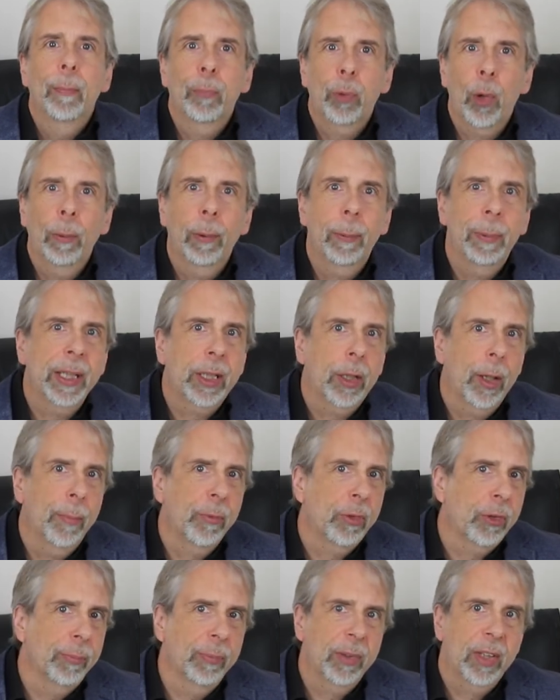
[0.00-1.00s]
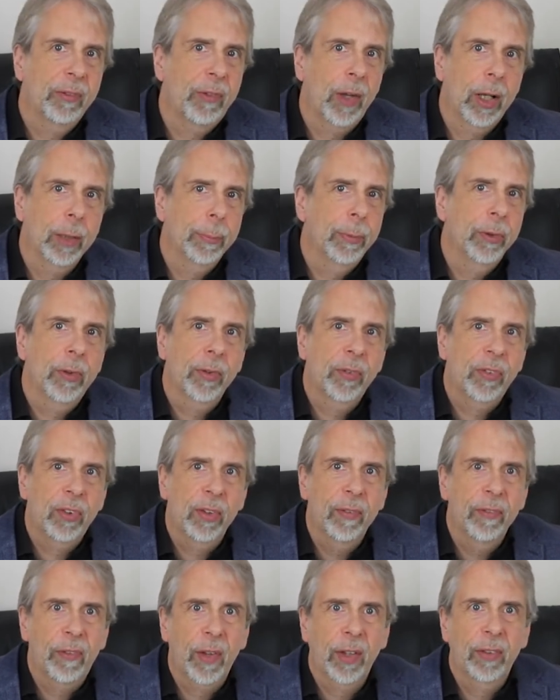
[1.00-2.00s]
probably comes from the development of
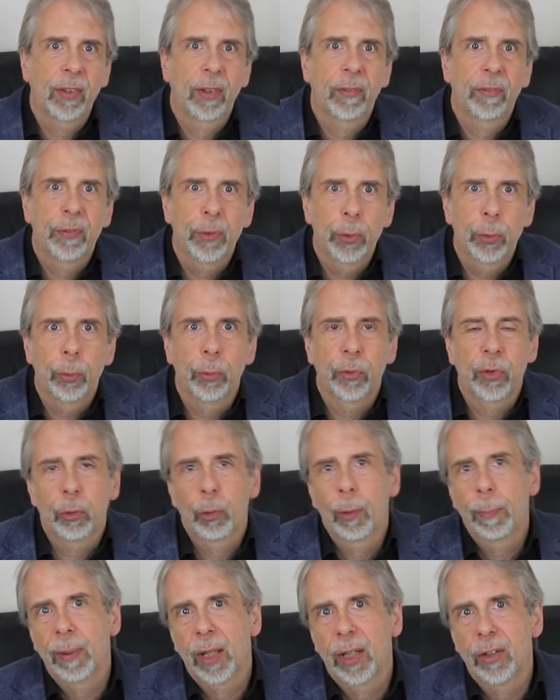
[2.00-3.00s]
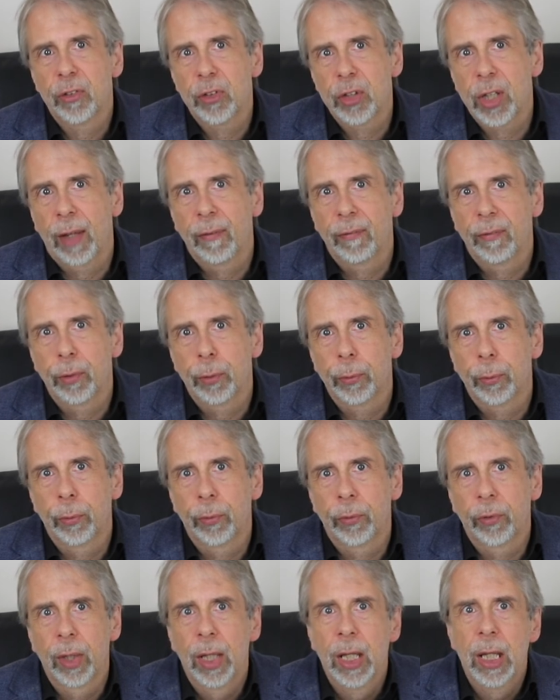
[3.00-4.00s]
synthetic fuels to replace jet
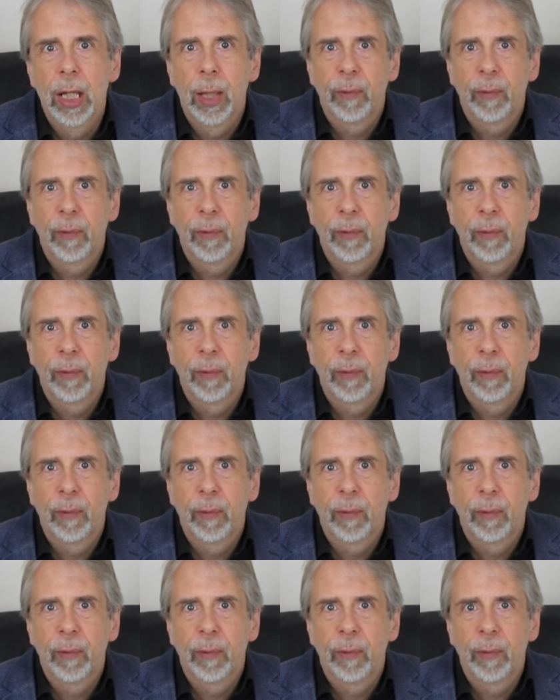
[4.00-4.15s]
fuels.